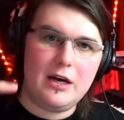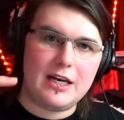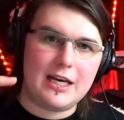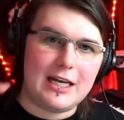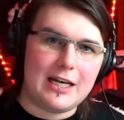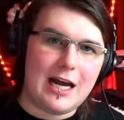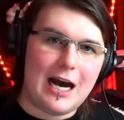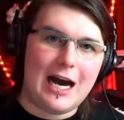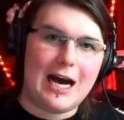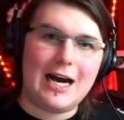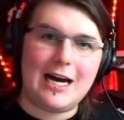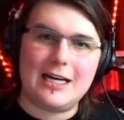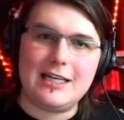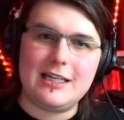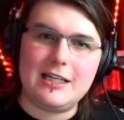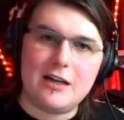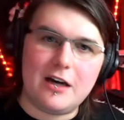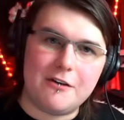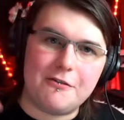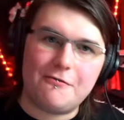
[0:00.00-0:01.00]
can
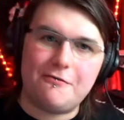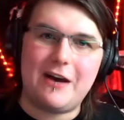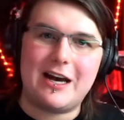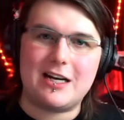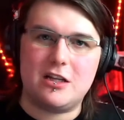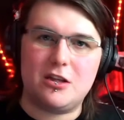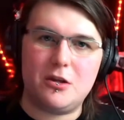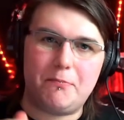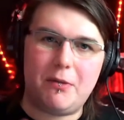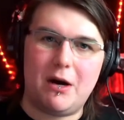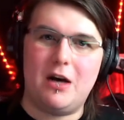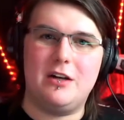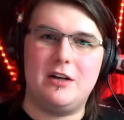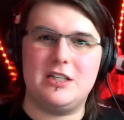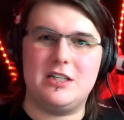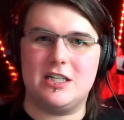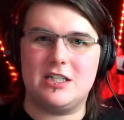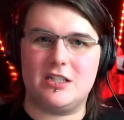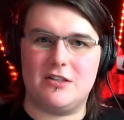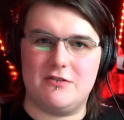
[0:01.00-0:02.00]
I affect the
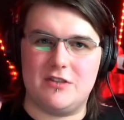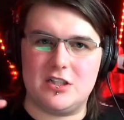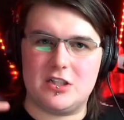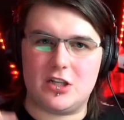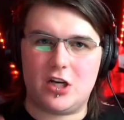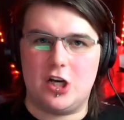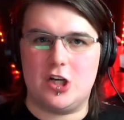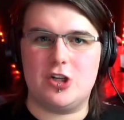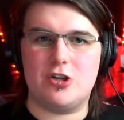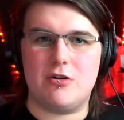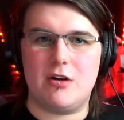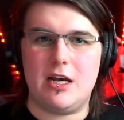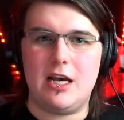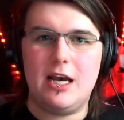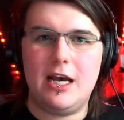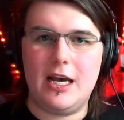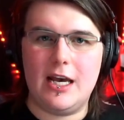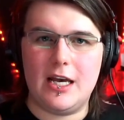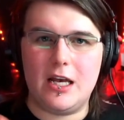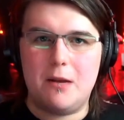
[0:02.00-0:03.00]
politics of this
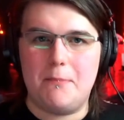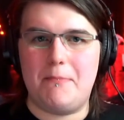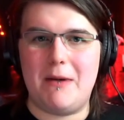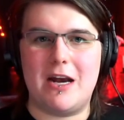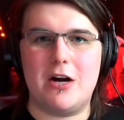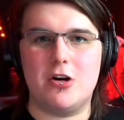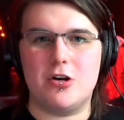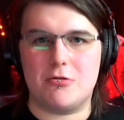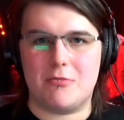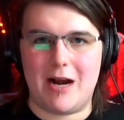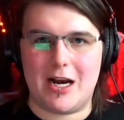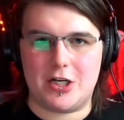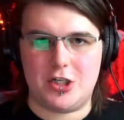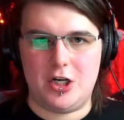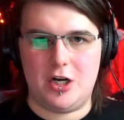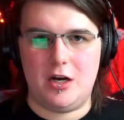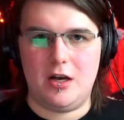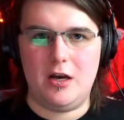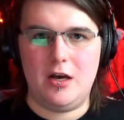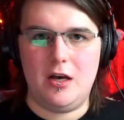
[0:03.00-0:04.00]
country in a better
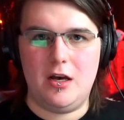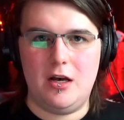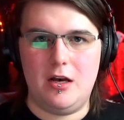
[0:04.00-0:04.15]
direction?